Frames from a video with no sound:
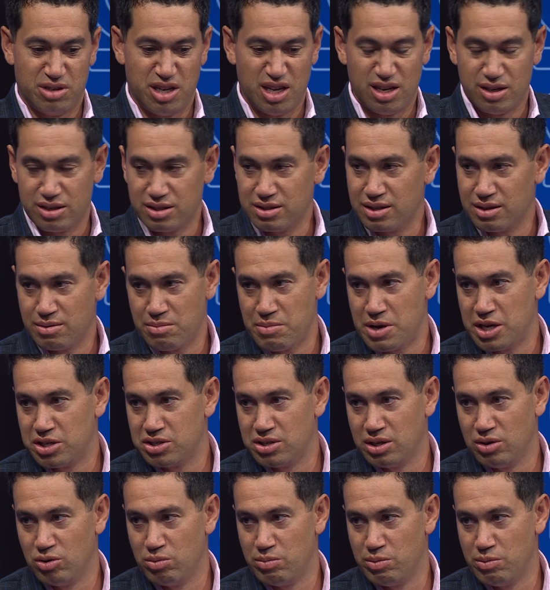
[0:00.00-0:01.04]
get into the match
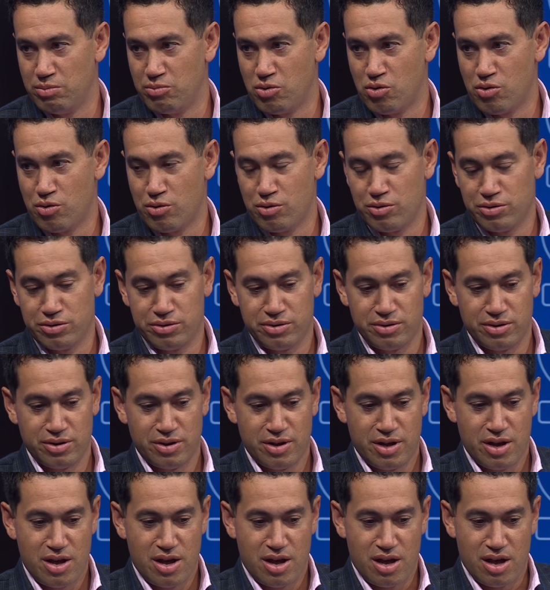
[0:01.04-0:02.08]
a little bit more. And
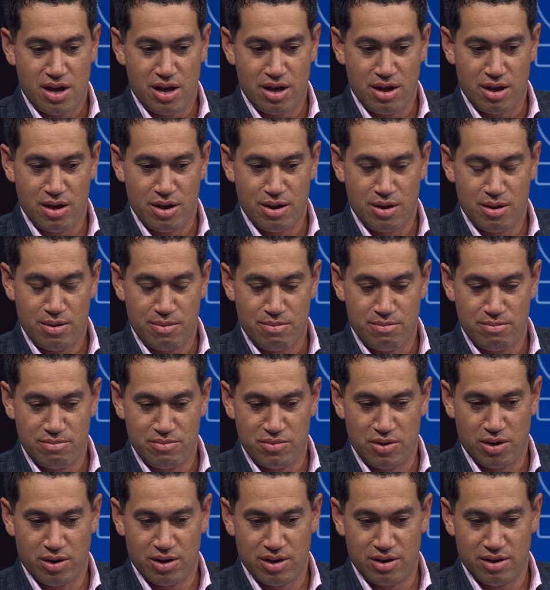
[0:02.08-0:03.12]

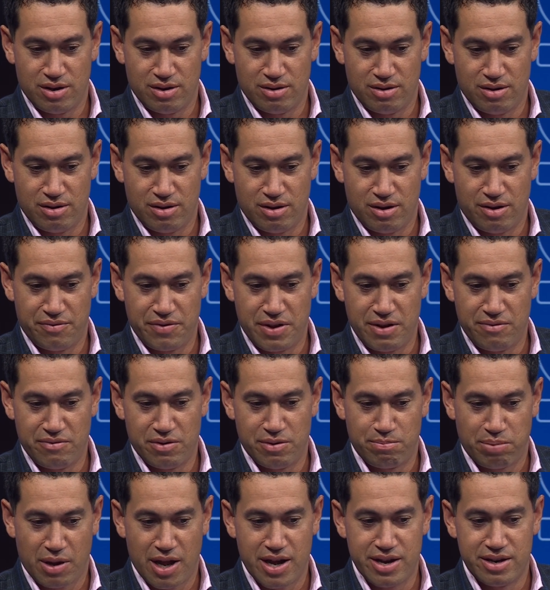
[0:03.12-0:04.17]
I've never
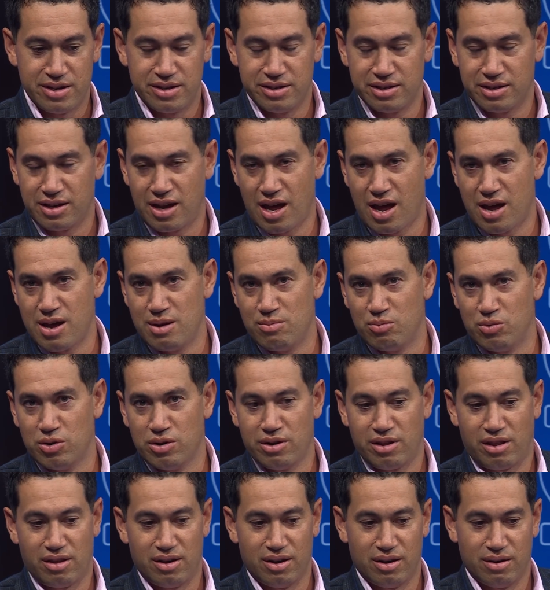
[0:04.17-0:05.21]
played in a game where
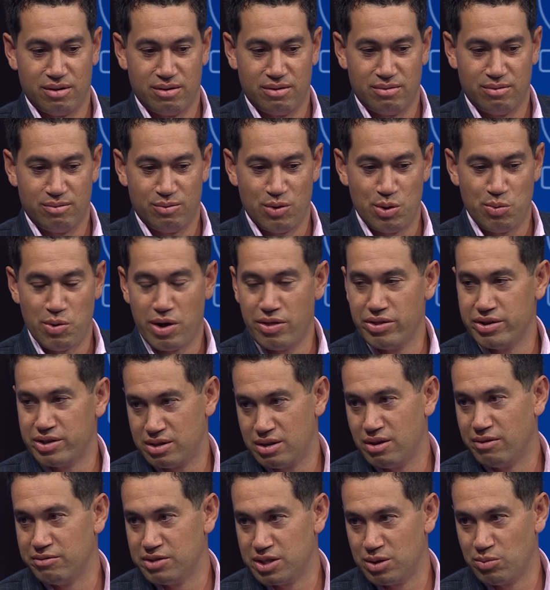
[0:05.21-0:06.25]
I think we
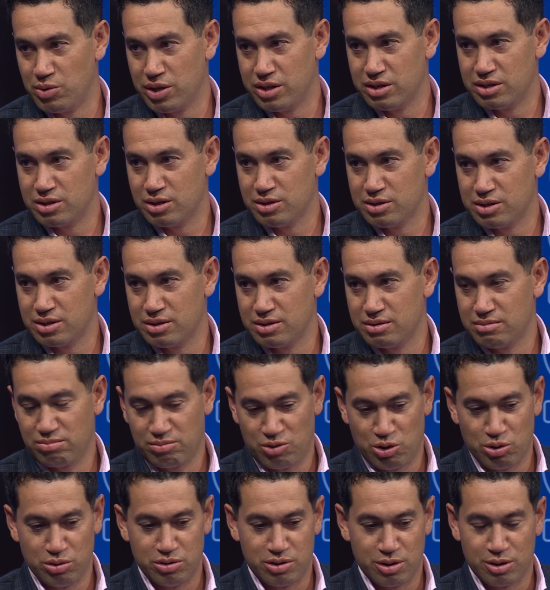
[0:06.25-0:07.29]
obviously won the toss,
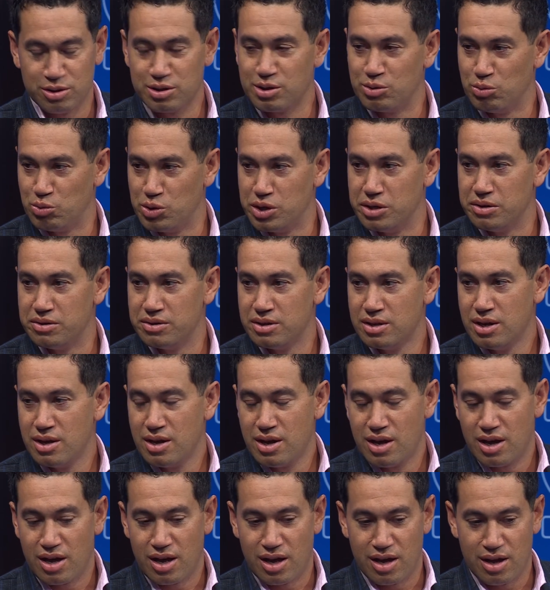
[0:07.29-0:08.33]
good toss to win.
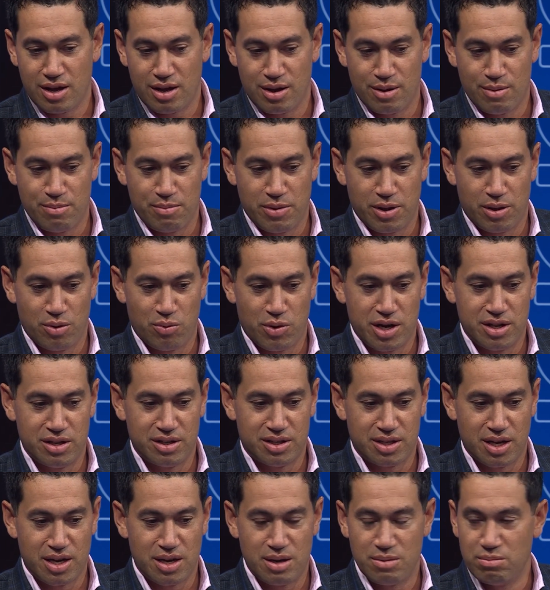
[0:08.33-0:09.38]
But the way the
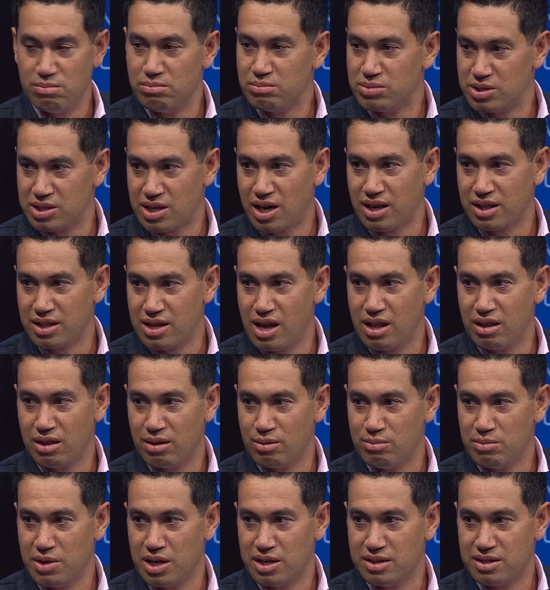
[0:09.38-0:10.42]
team sung the
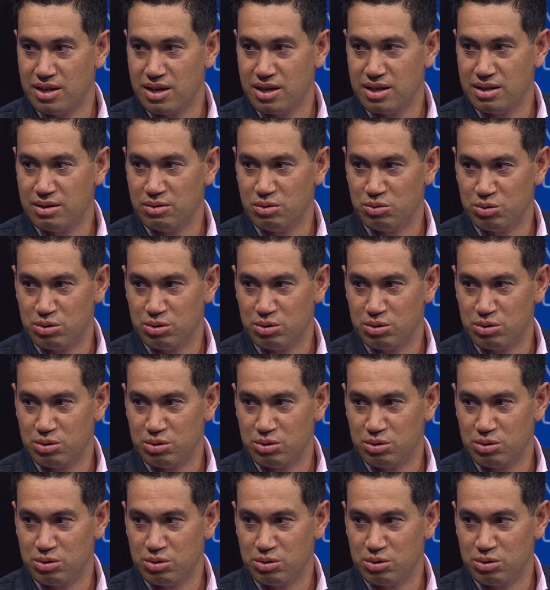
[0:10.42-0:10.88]
anthem that day,